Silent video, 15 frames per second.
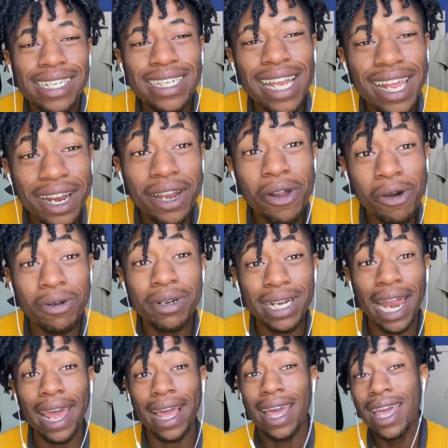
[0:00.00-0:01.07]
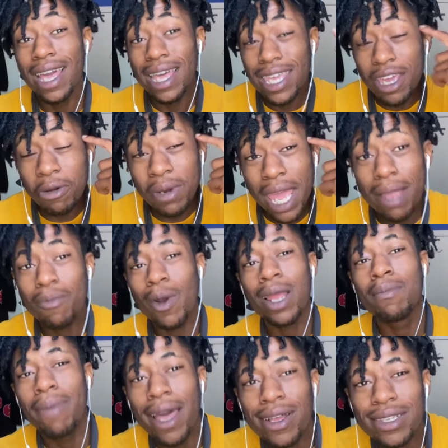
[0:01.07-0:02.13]
let alone, like, your name
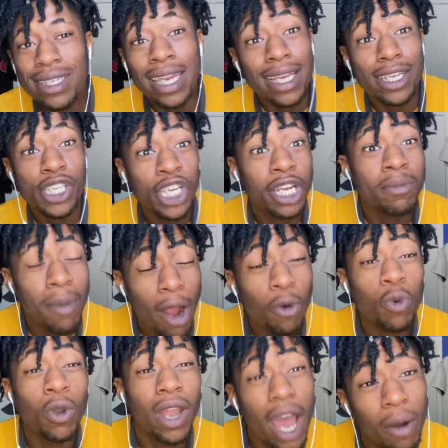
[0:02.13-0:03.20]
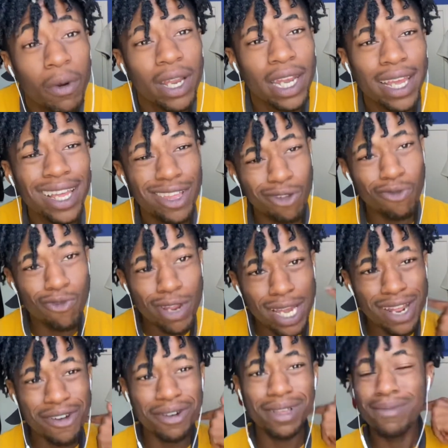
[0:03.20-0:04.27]
ring bells, nigga, Shikamaru Nara, nigga, you really
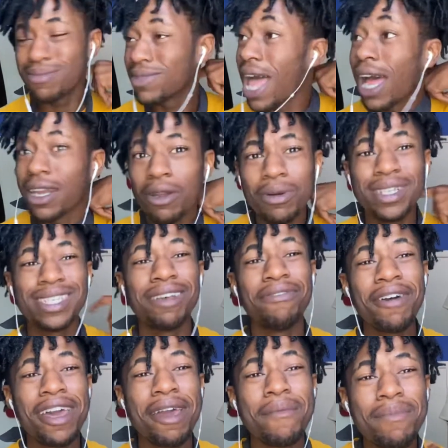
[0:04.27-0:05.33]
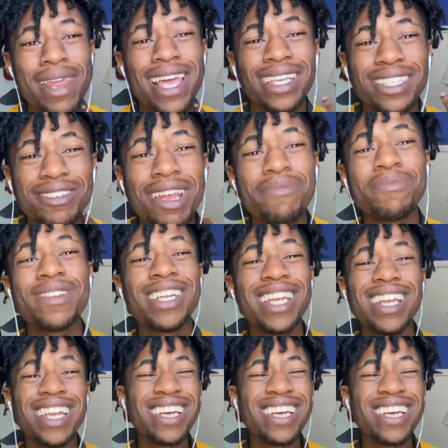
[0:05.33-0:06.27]
gonna not notice a fucking black strap on your neck?